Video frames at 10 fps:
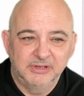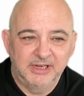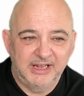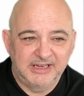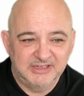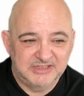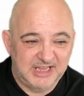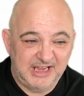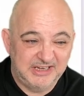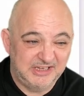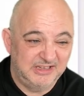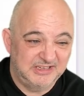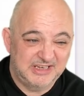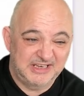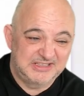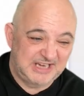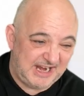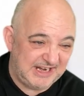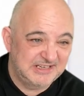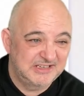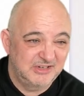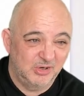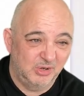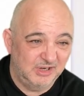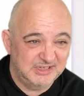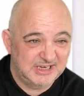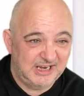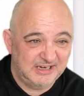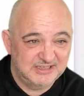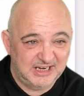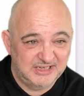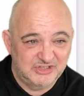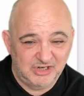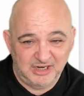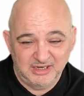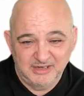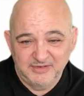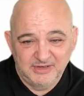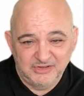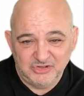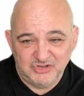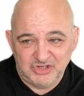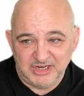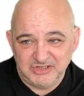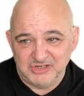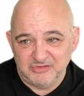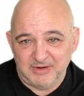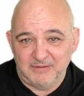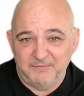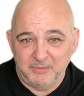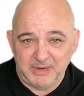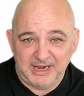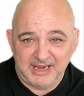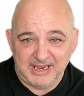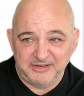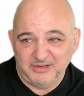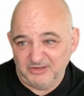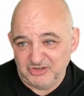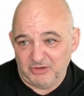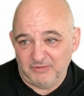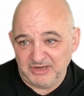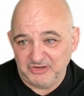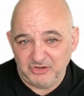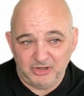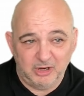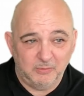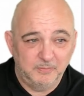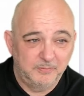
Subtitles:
And I can start adding this, add text, colors, etc. Just change this around for my ad. It's all ready to go.